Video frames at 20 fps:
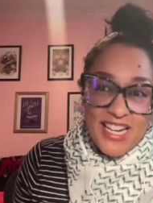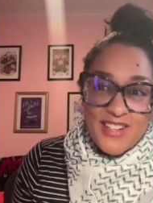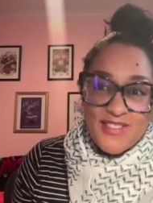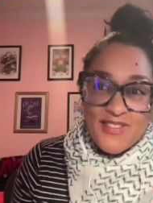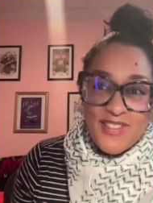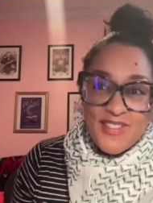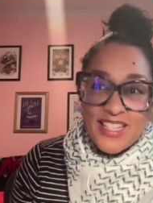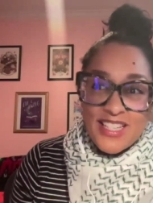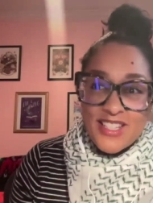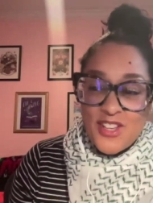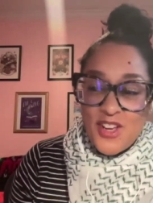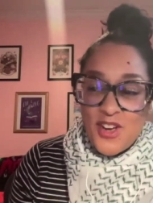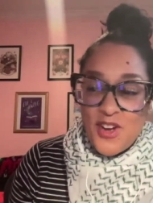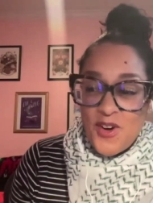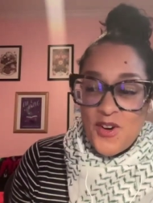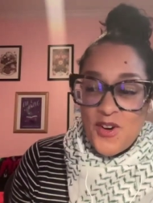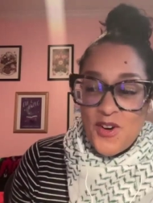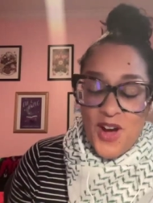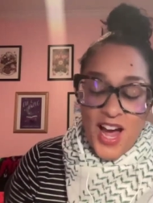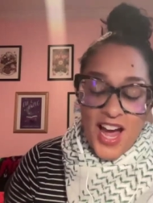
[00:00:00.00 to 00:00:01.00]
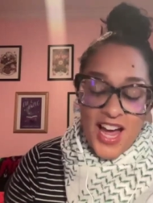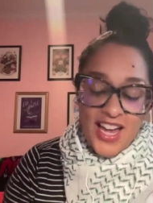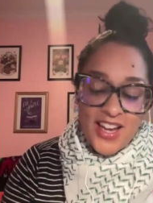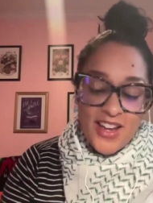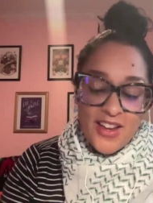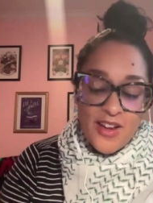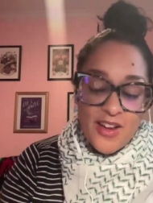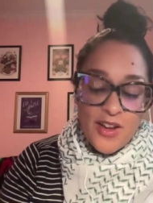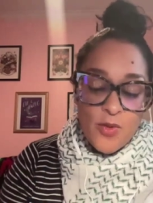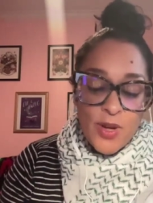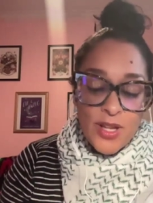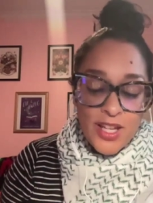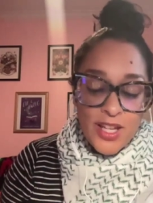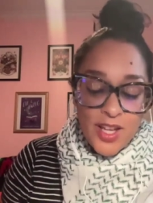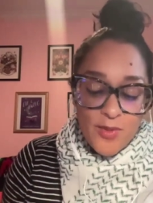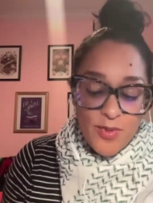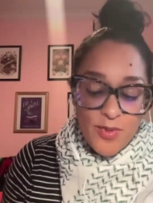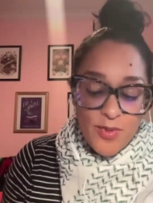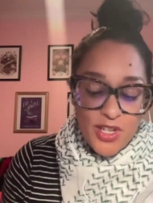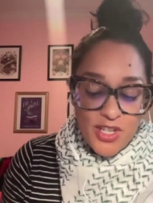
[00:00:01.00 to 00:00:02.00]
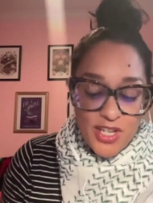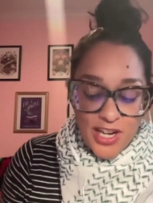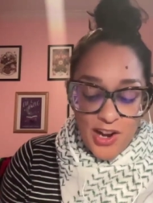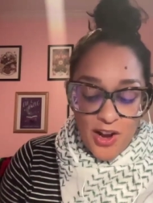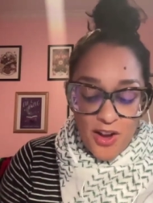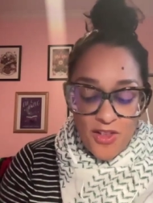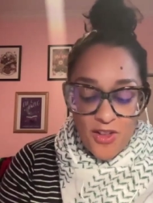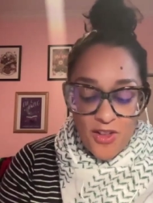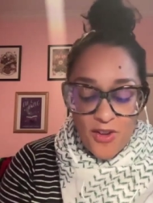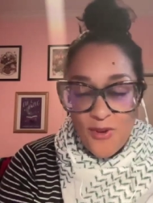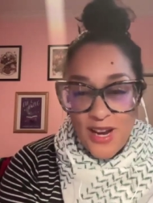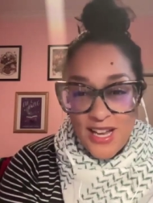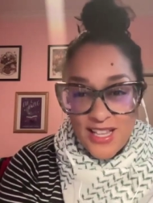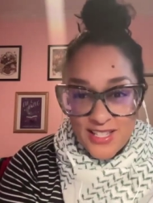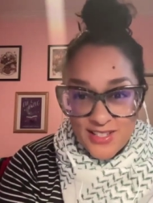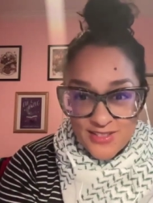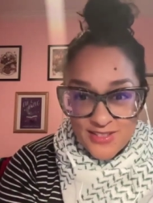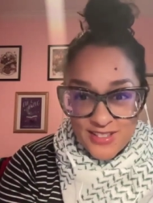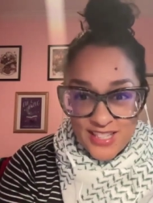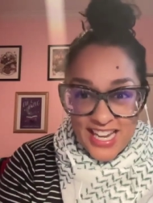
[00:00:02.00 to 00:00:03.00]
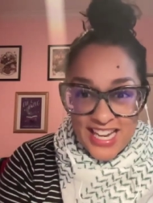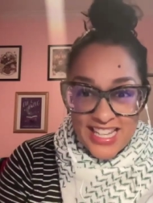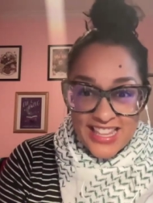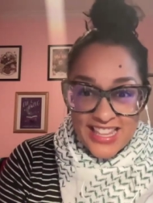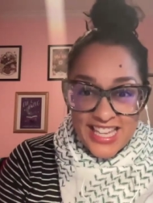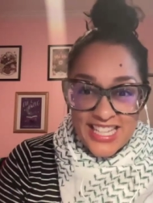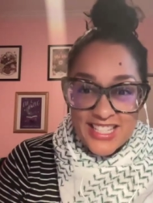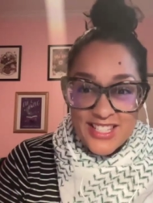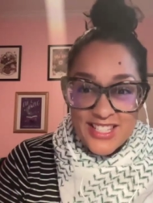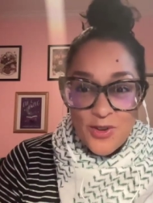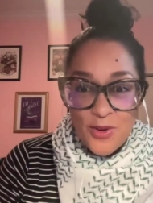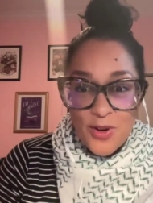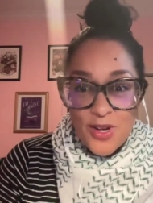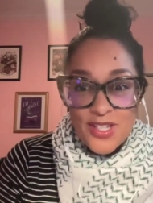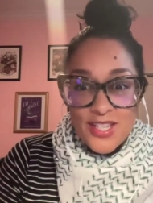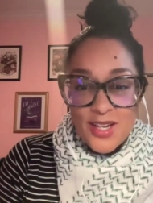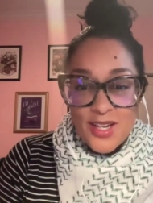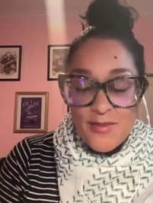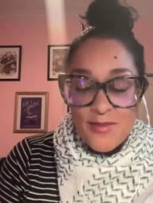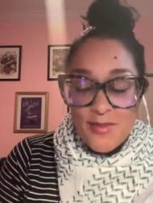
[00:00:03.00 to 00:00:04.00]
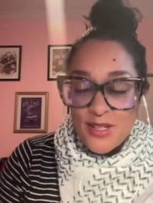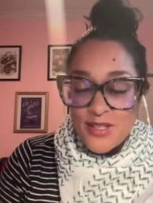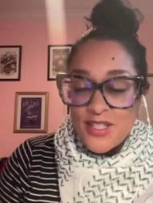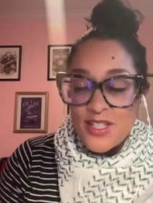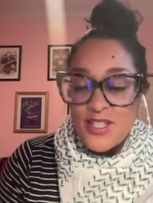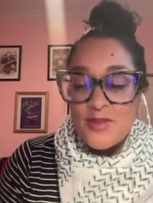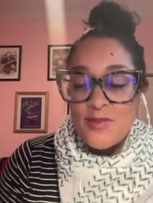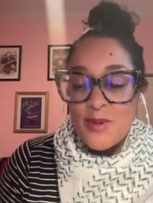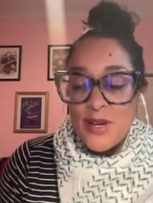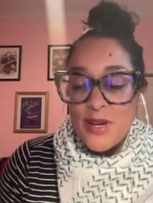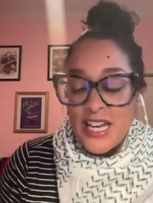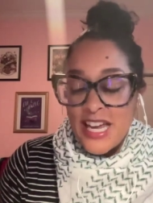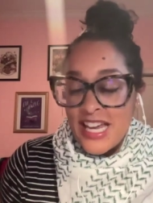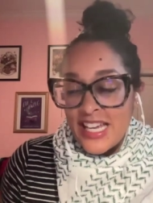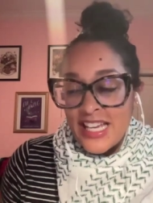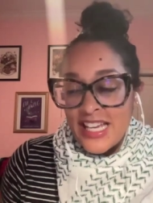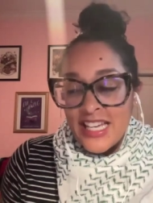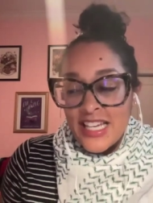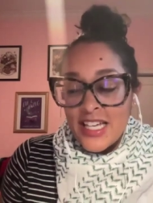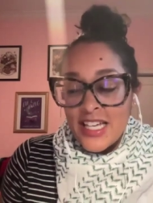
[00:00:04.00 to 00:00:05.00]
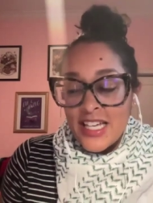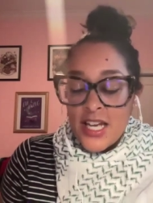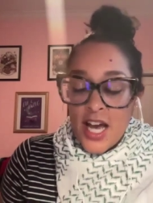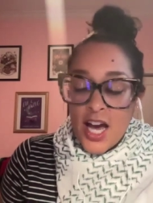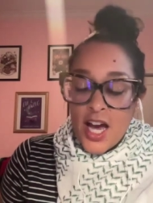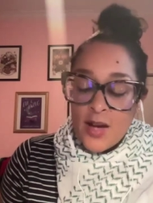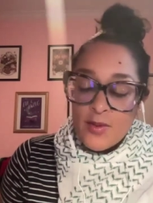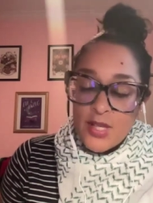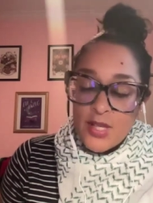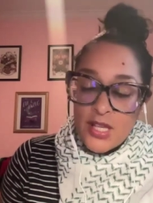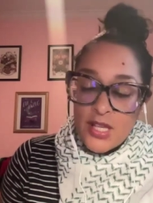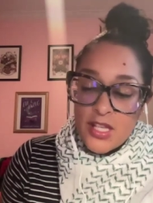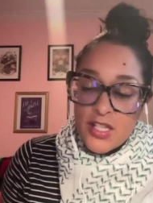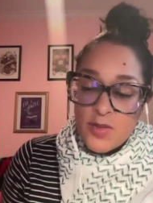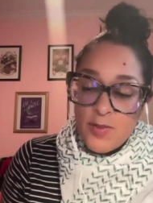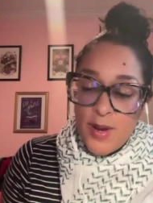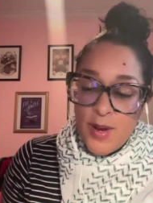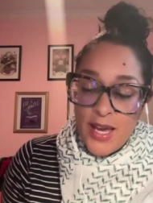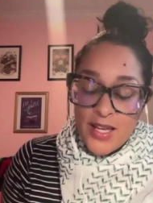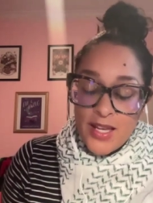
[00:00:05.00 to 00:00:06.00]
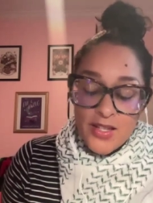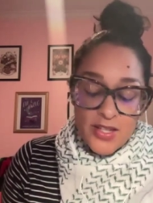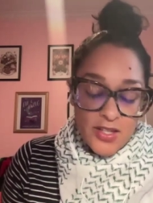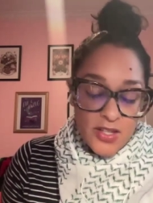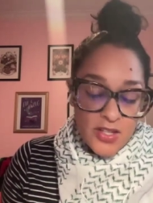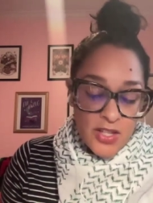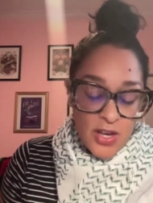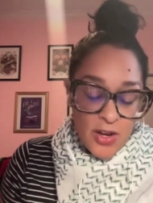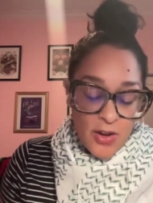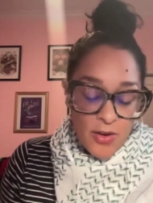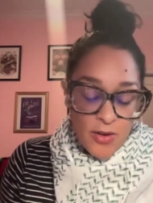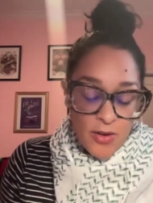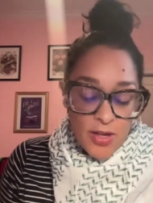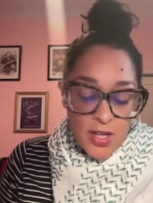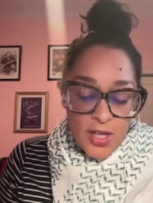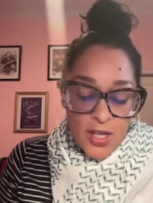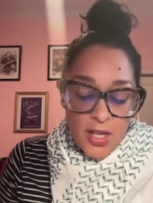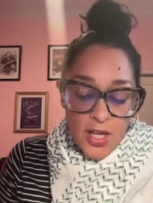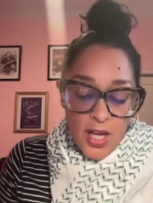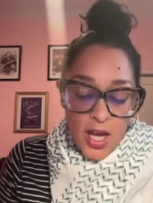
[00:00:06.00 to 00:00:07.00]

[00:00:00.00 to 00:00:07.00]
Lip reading: And so I really appreciate all the rays of light that Story Sunbirds is bringing to this space. So